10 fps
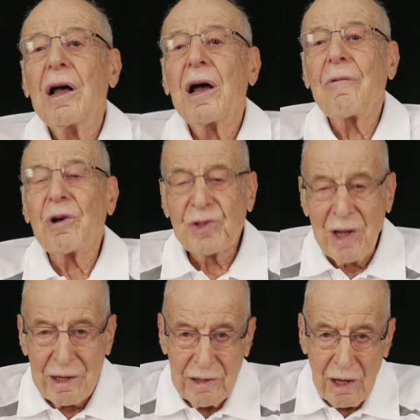I was
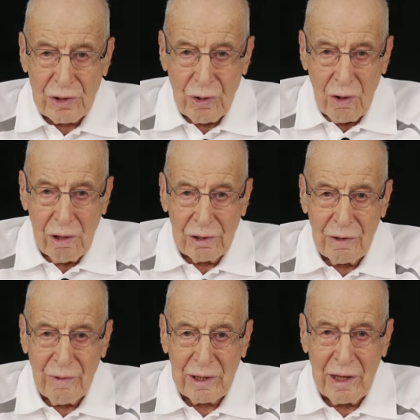10 years old
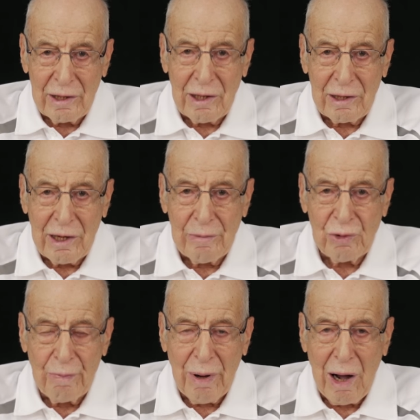when Hitler came
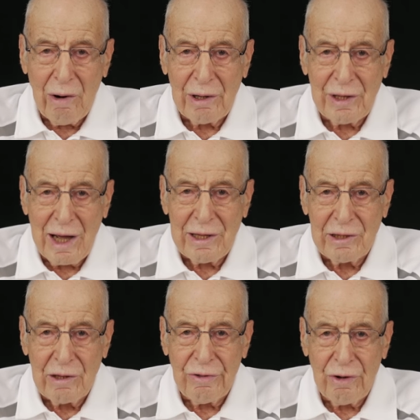to power in
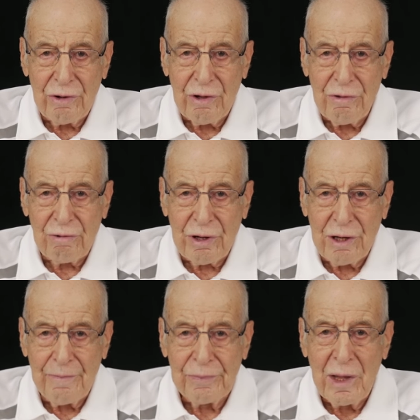
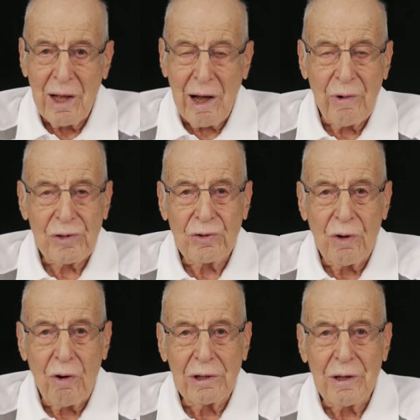1933. I was
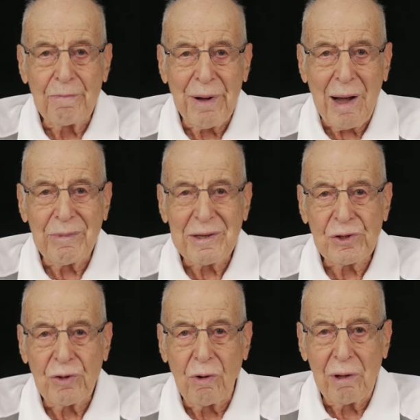enrolled in public
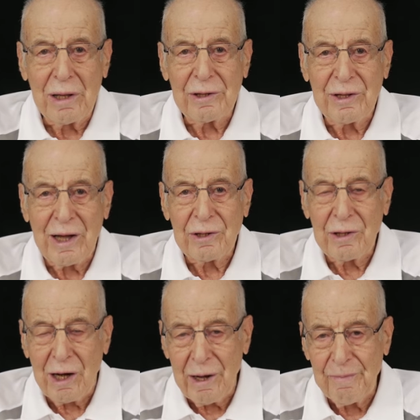school at that
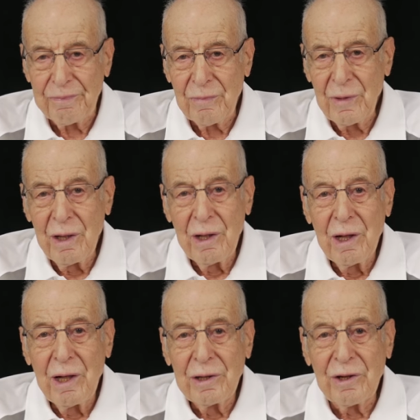time.
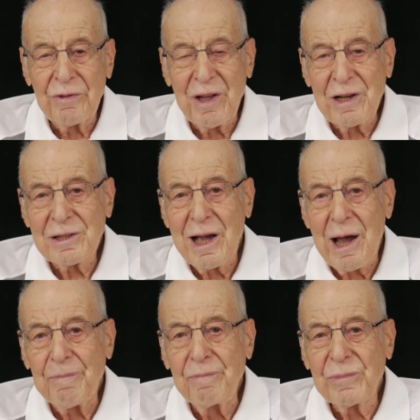Did things
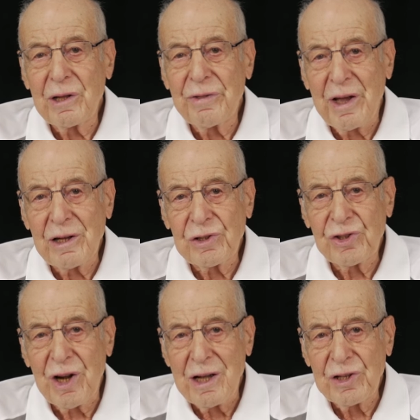happen? Did things
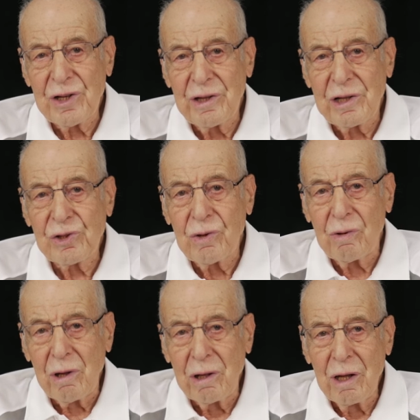change in that
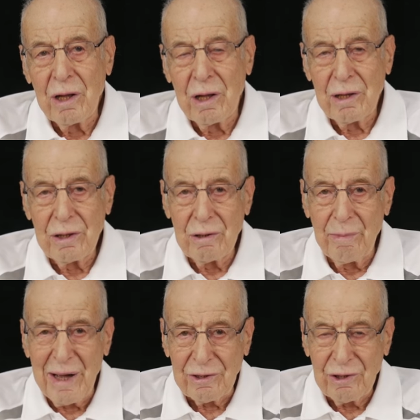school? You
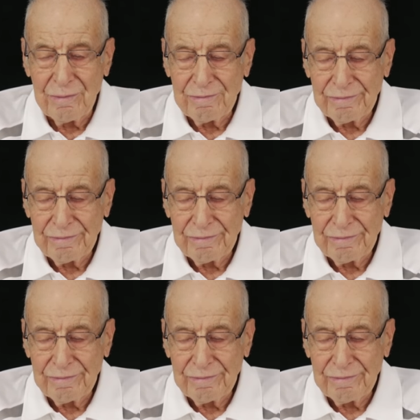bet.